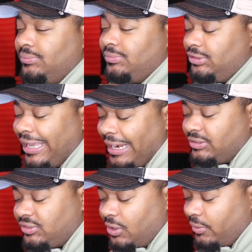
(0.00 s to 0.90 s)
Shout out
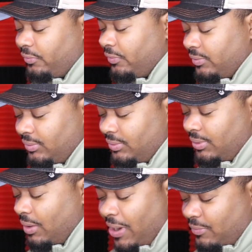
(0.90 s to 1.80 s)
to Surf.
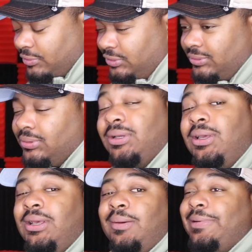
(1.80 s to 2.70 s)
I rock with you.
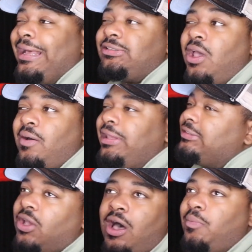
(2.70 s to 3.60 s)
But that's all
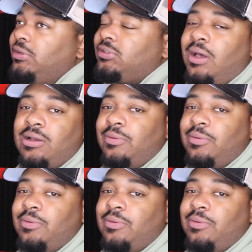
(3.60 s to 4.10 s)
that's all we talking